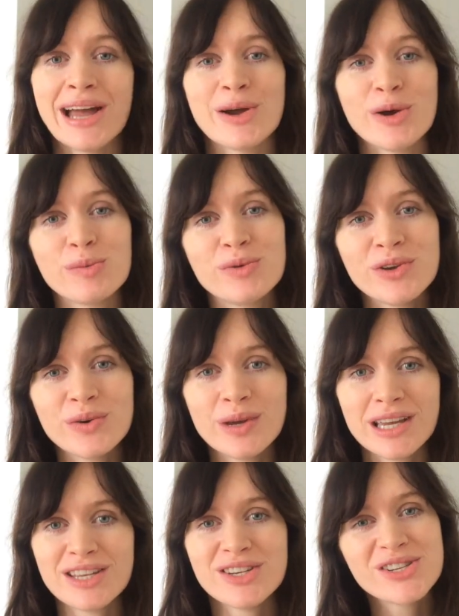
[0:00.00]
I hope you
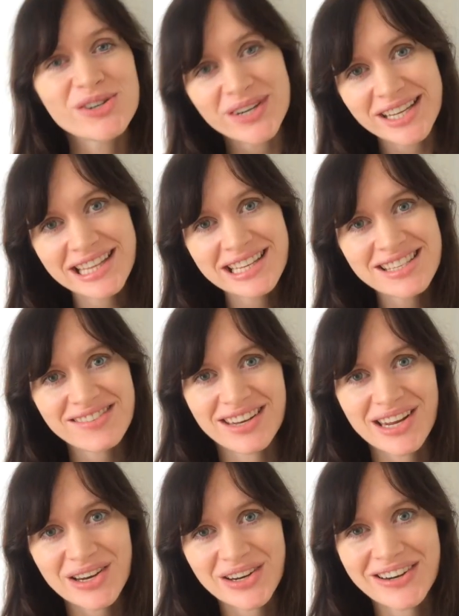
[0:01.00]
enjoyed this video,